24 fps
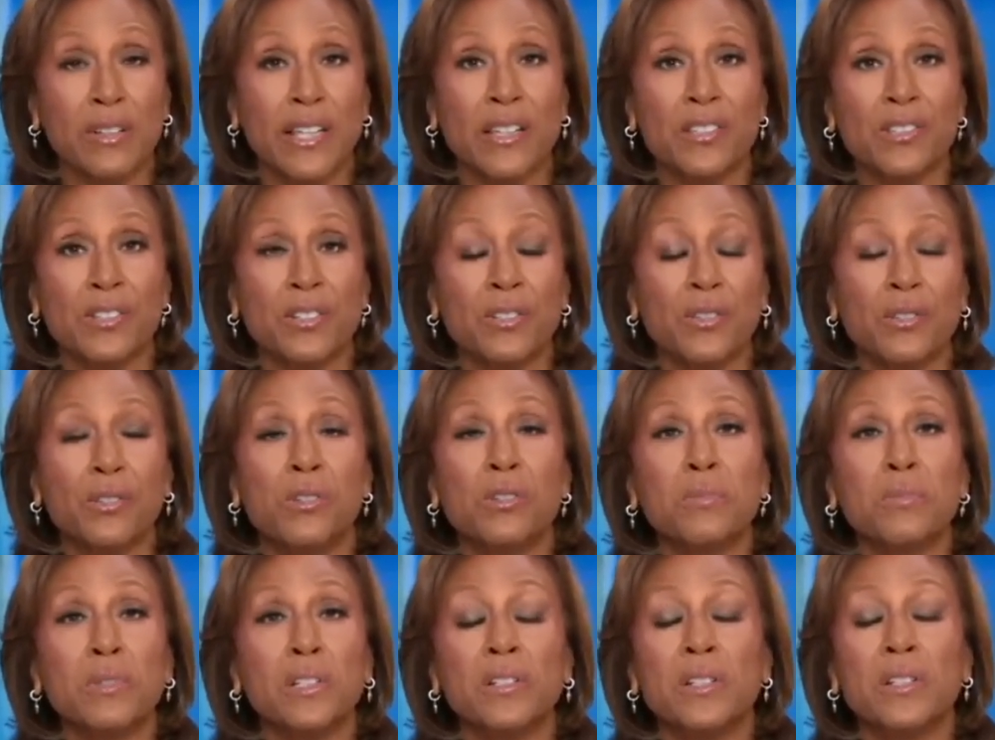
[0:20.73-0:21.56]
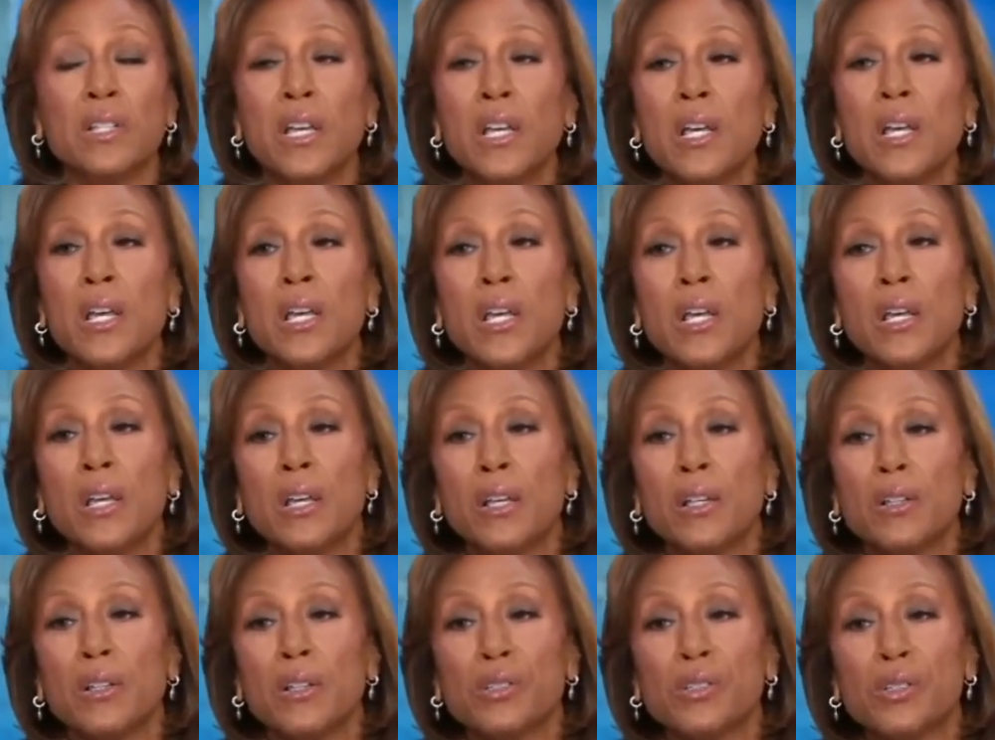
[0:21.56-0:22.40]
but she is also an
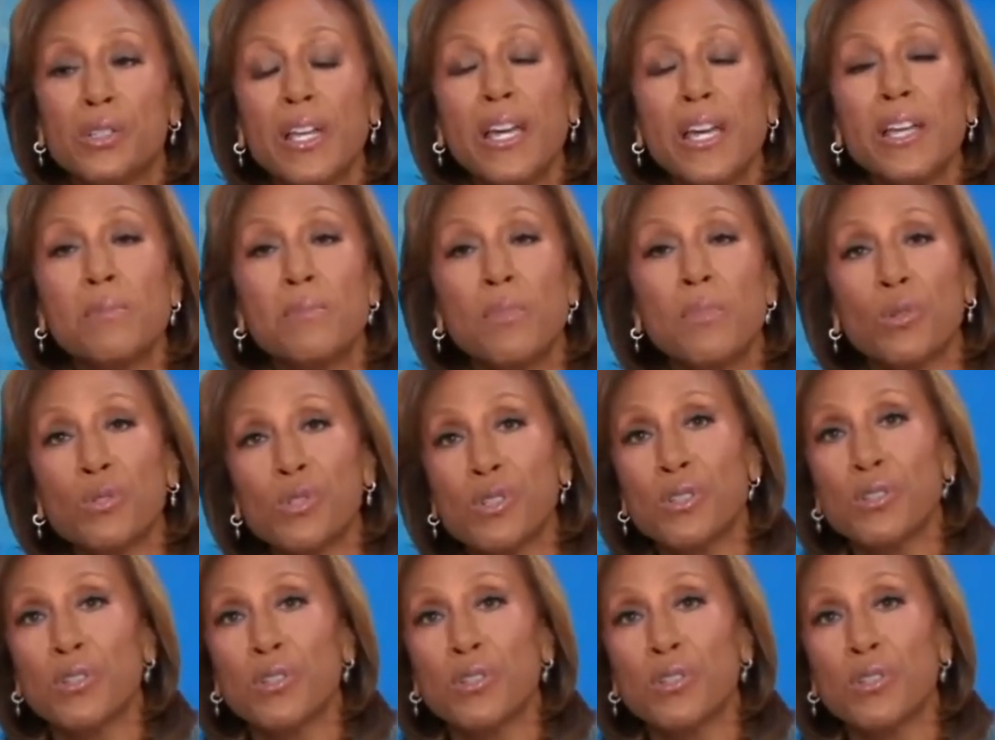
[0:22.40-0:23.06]
inspirational person who has